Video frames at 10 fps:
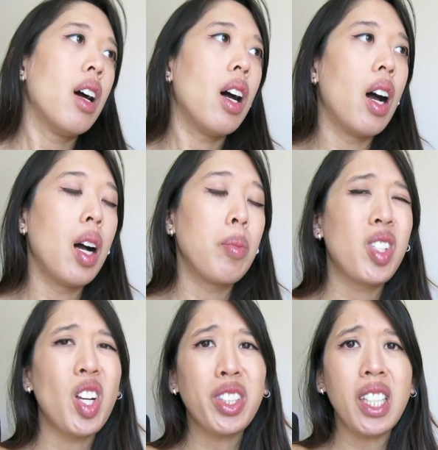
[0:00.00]
Um,
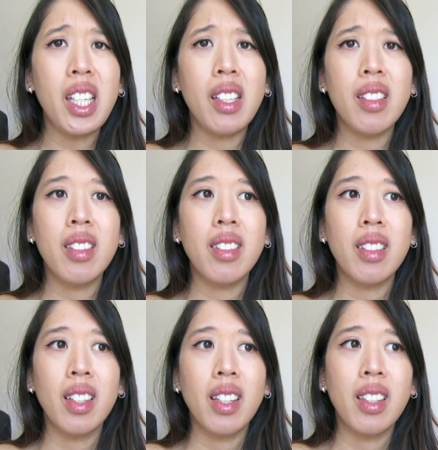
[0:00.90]
saltines,
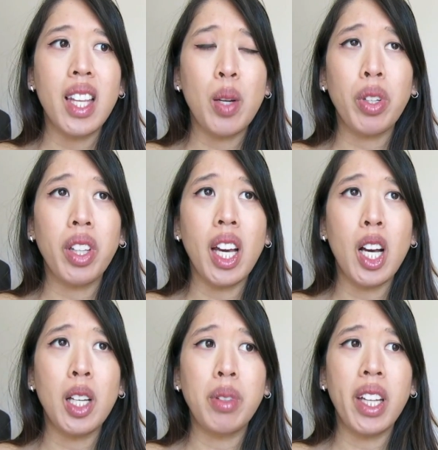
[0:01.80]
they really
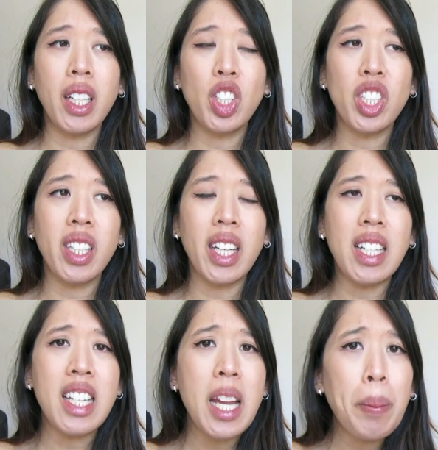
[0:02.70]
helped like just like
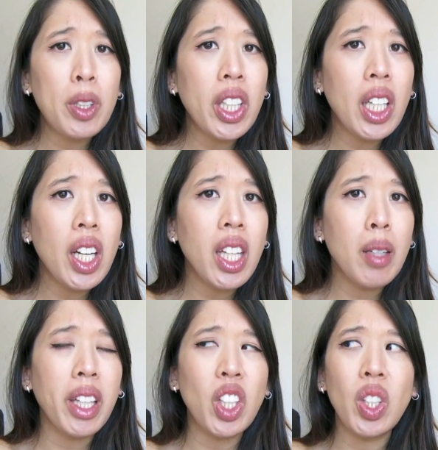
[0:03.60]
nibbling on
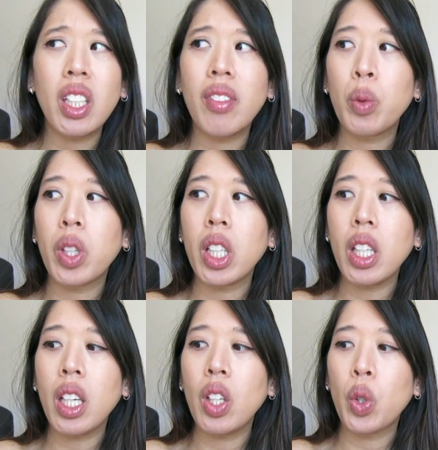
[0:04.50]
them like you didn't even want
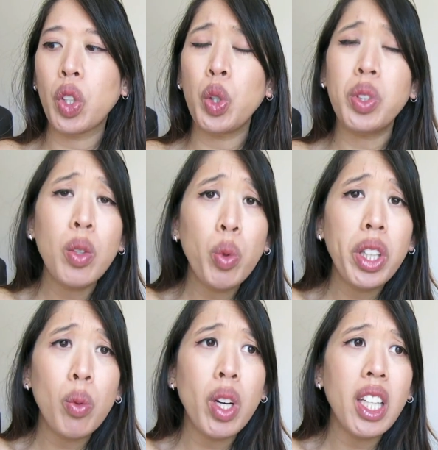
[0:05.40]
to eat or you did
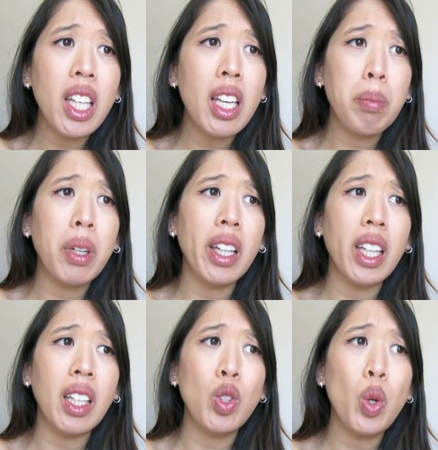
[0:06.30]
really want to eat but
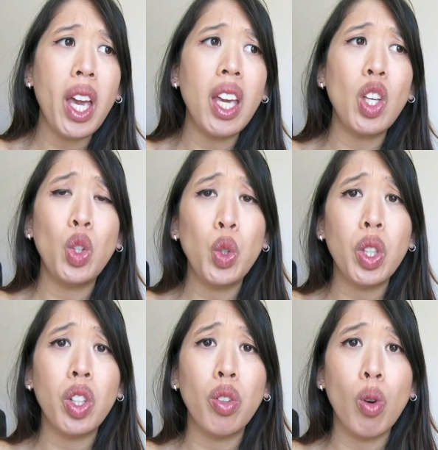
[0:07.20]
like if you ate you knew you
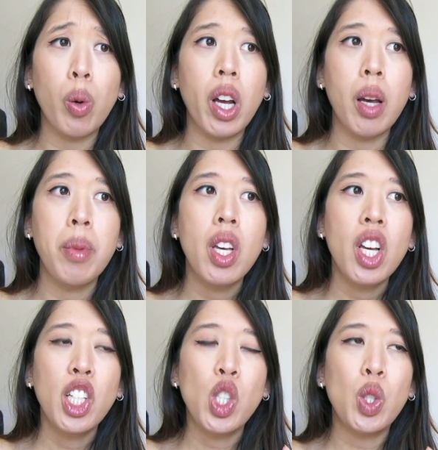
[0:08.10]
were going to throw it up
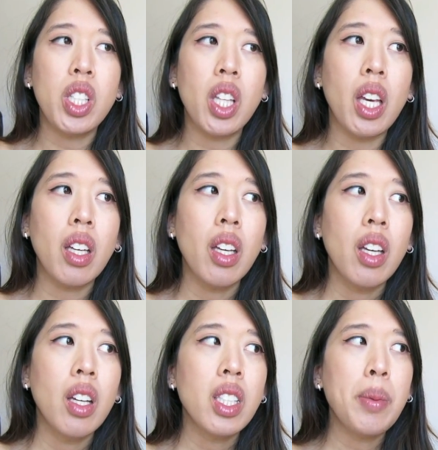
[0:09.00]
so just like
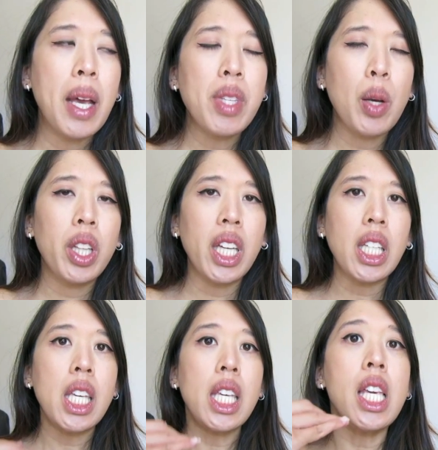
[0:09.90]
sometimes I would
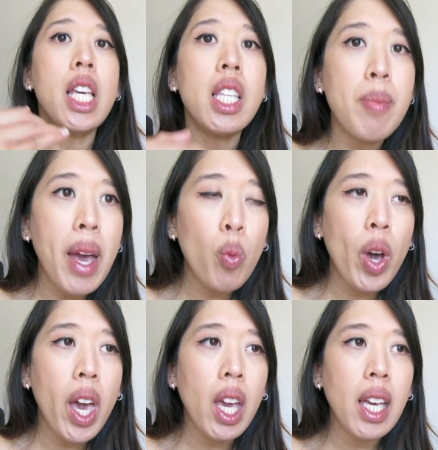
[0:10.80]
like ease my
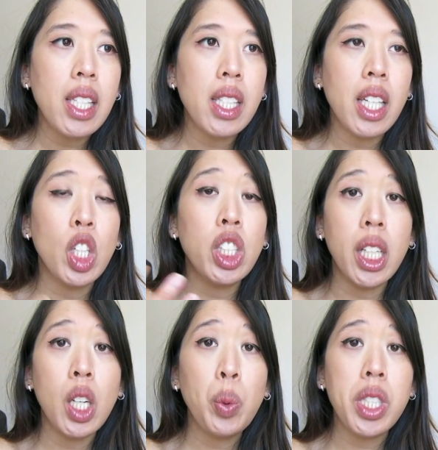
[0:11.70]
way into dinner
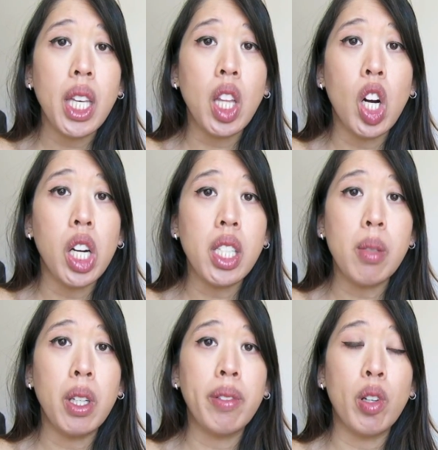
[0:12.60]
dinner was like the
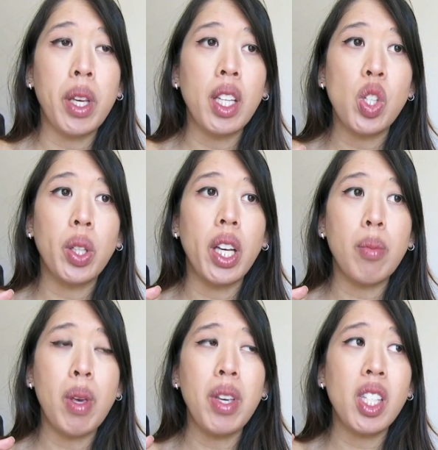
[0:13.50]
hardest meal for me so
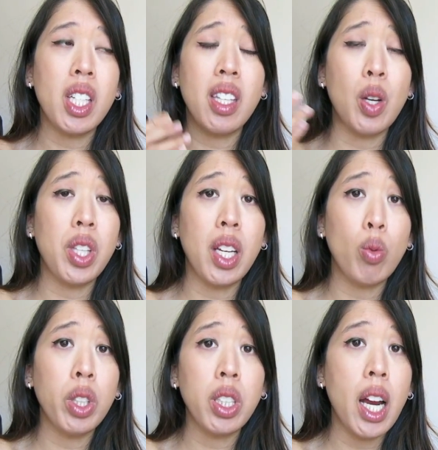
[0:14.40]
like maybe it's because I was
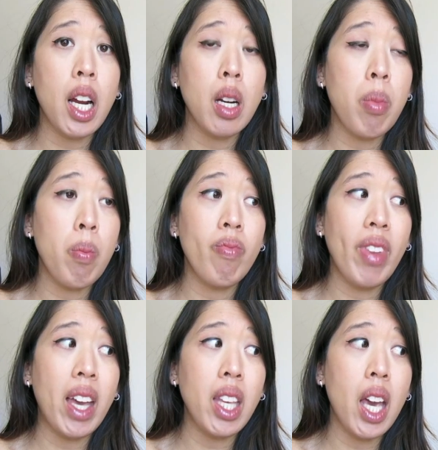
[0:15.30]
like really tired
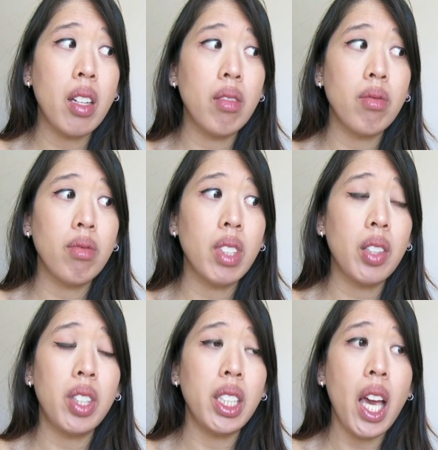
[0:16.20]
at the end
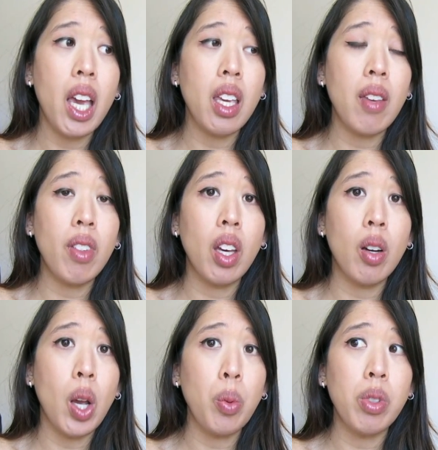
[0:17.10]
of the day even
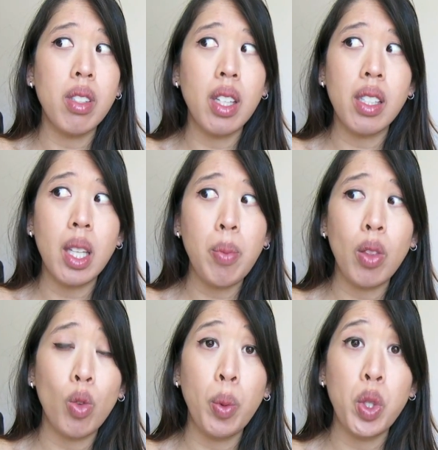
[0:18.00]
though I was like
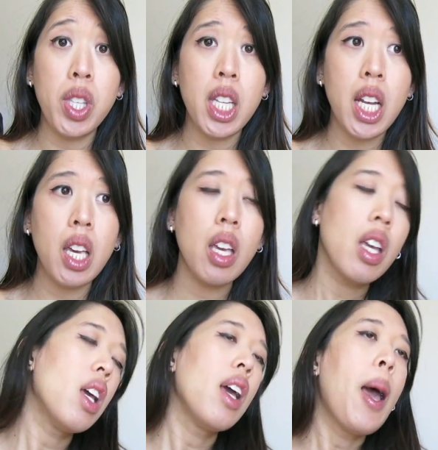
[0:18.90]
sleeping through most of the day
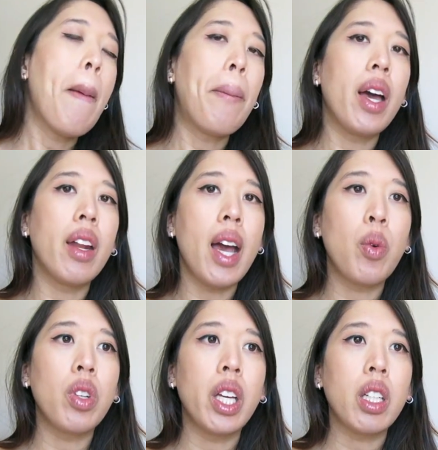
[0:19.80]
but I
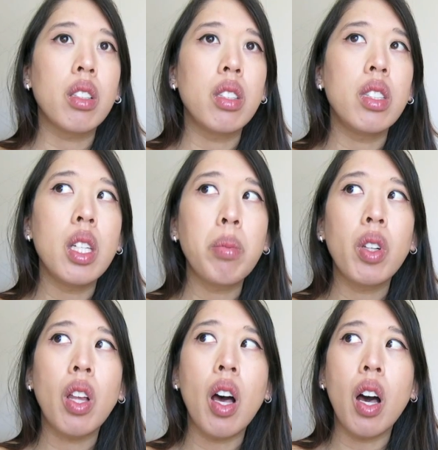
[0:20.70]
would like
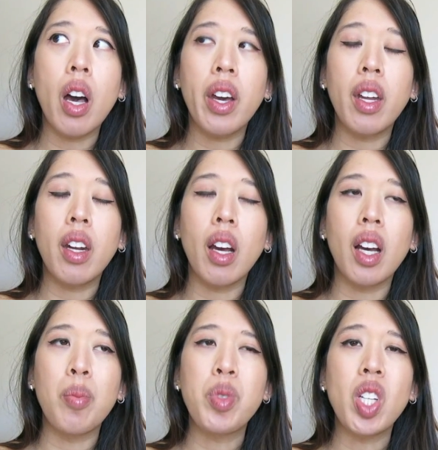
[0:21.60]
nibble on
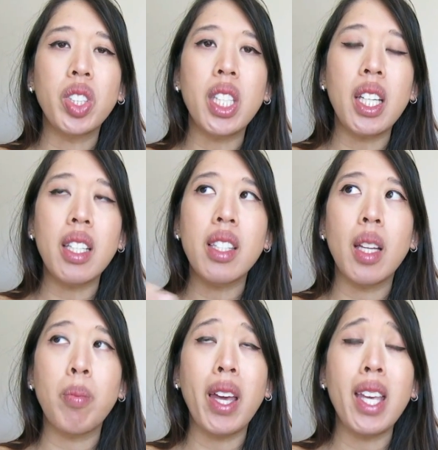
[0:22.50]
um, saltines
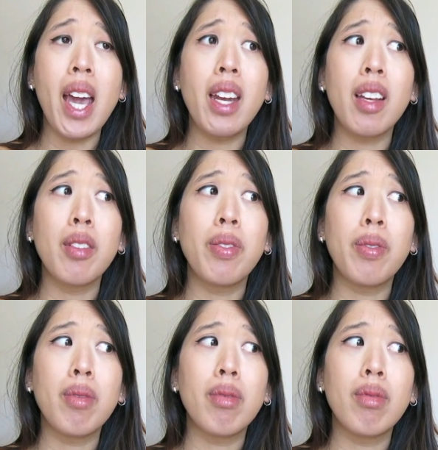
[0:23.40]
and by the end of
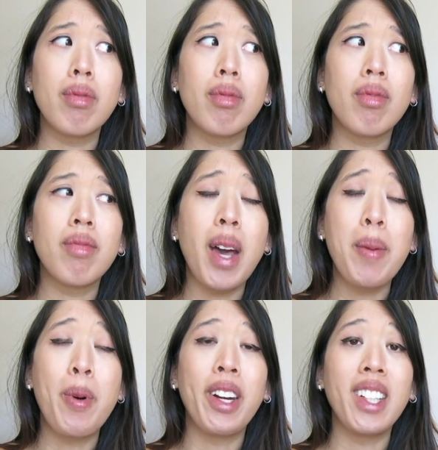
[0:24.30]

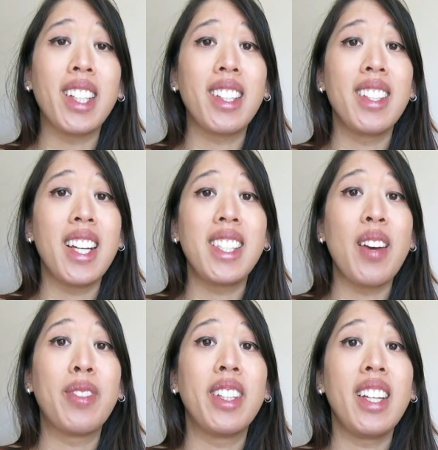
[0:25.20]
my morning sickness I
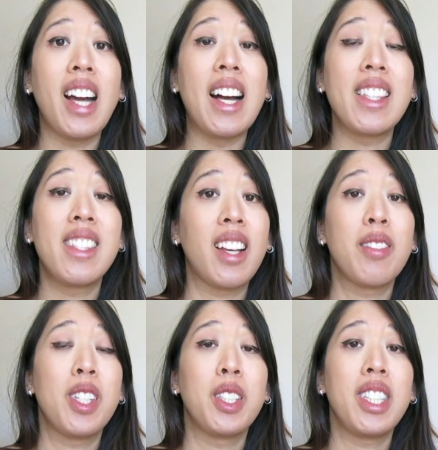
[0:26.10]
definitely got
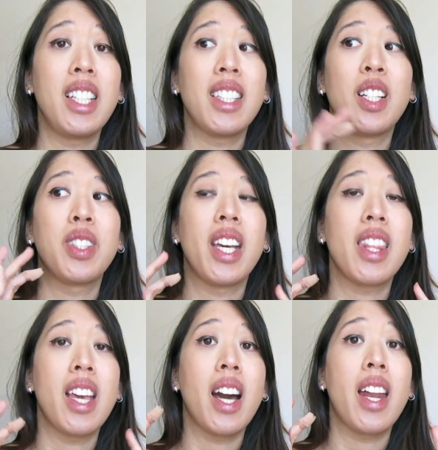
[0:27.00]
sick of saltines and I was
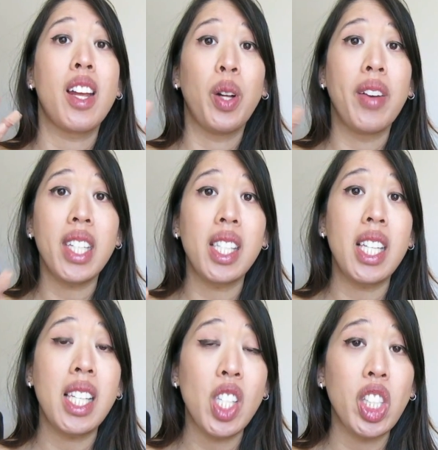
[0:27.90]
like thank god I don't have to eat,
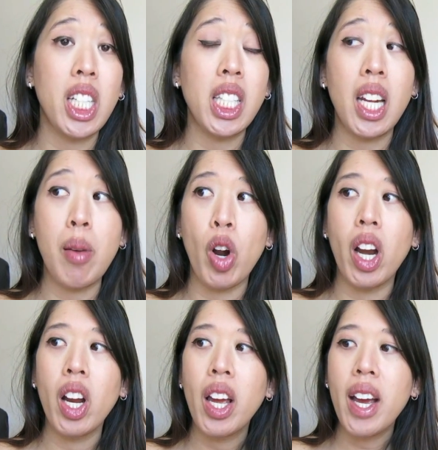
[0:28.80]
saltines
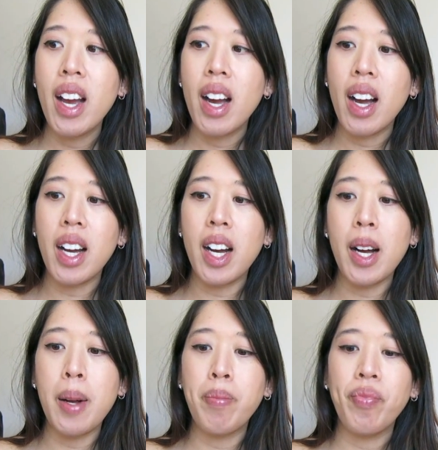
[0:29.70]
anymore
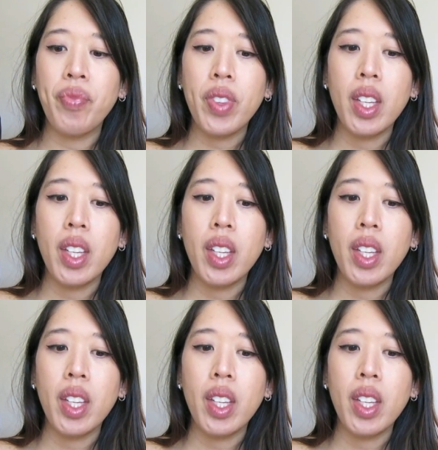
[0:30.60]
um,